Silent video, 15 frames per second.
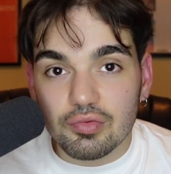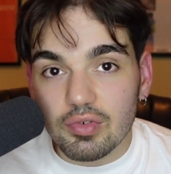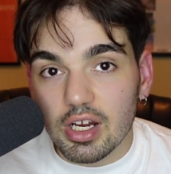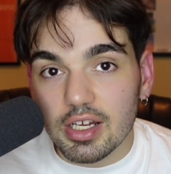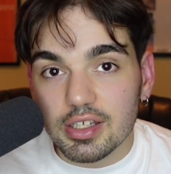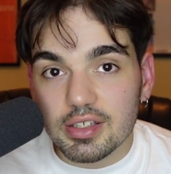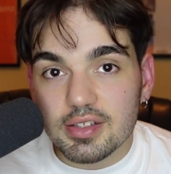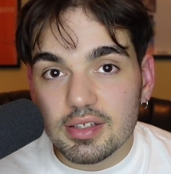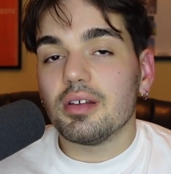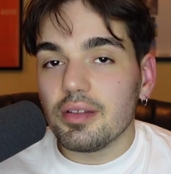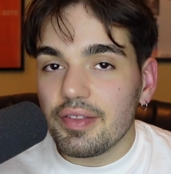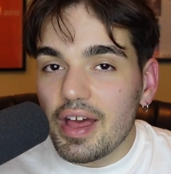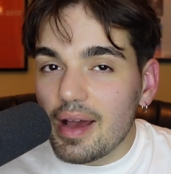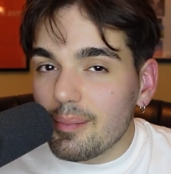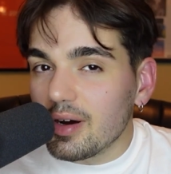runs.
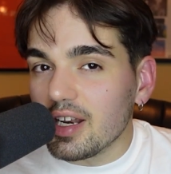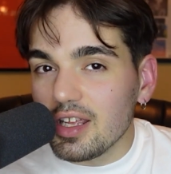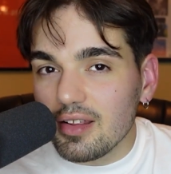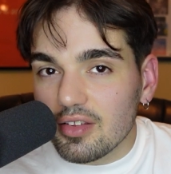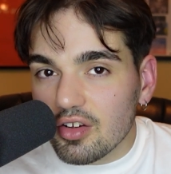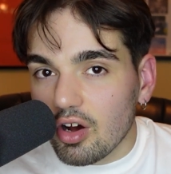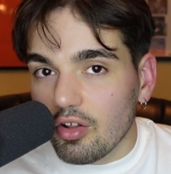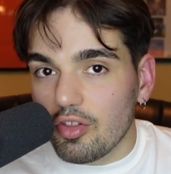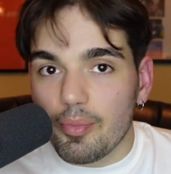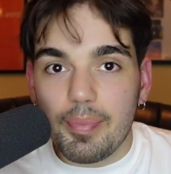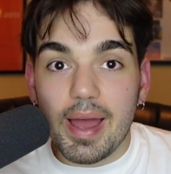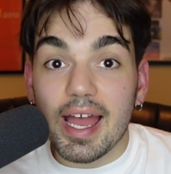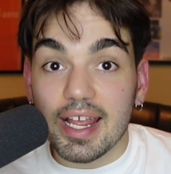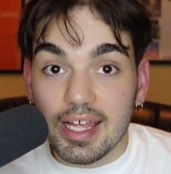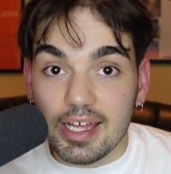That money is called the
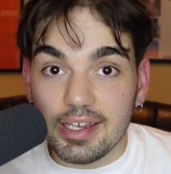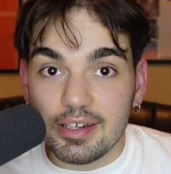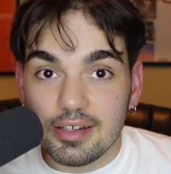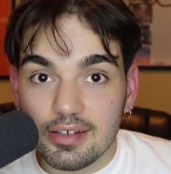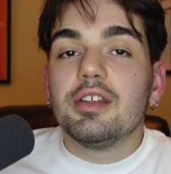back end.